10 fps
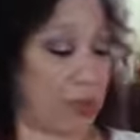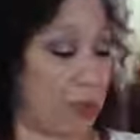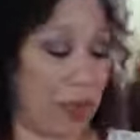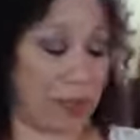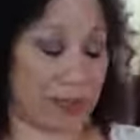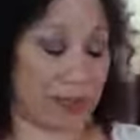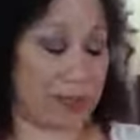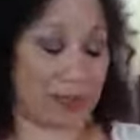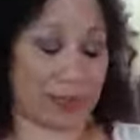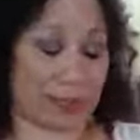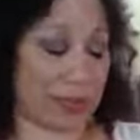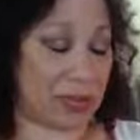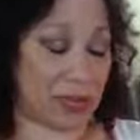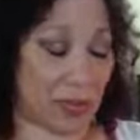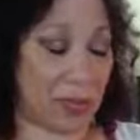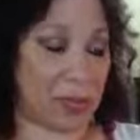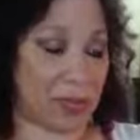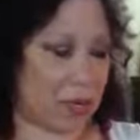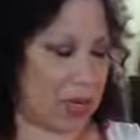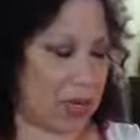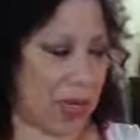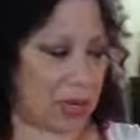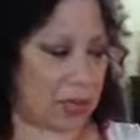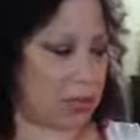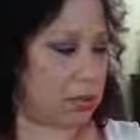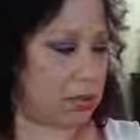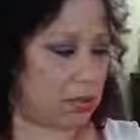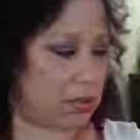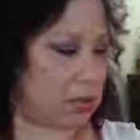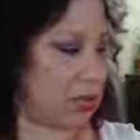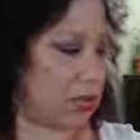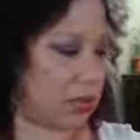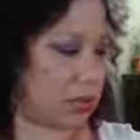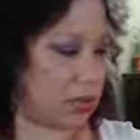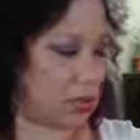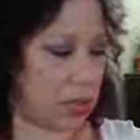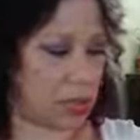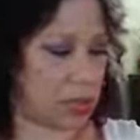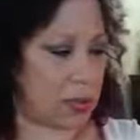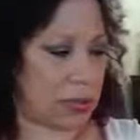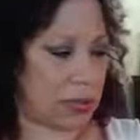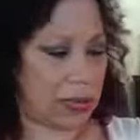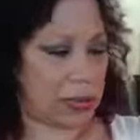so much. There's so much going on. There's so much going on.